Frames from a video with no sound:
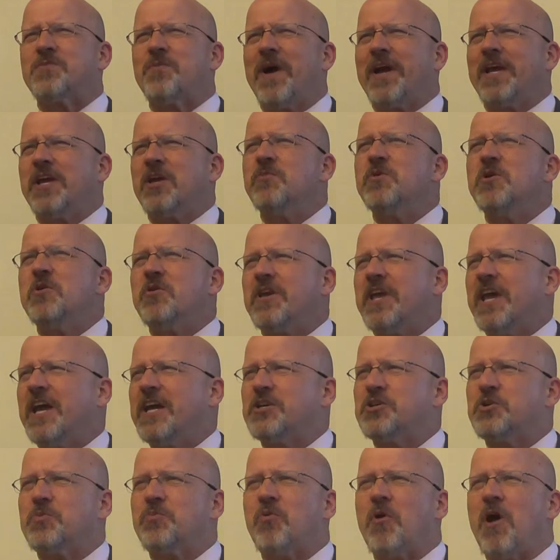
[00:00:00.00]

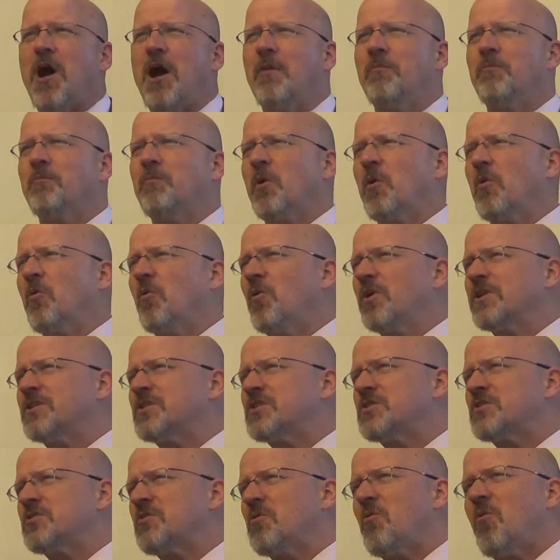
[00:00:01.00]
communication problem, or
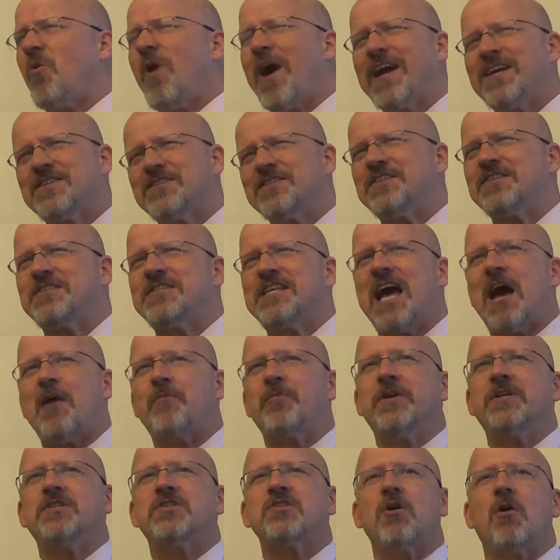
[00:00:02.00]
why isn't this
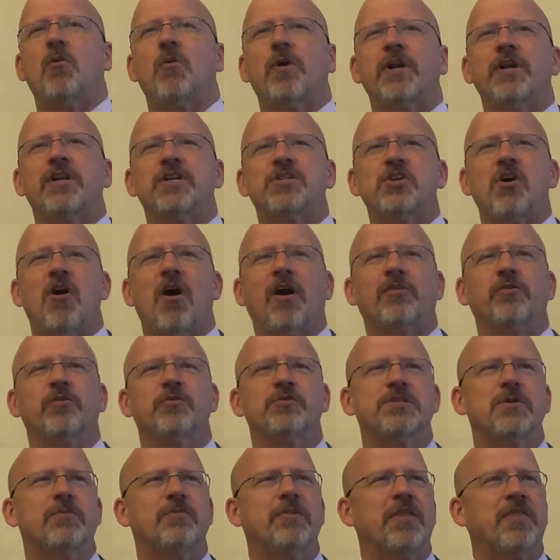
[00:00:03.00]
happening? So I wanted to talk through
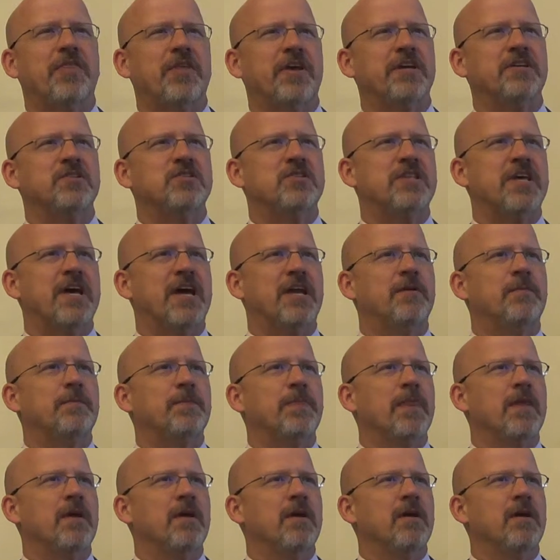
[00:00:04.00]
some of the things that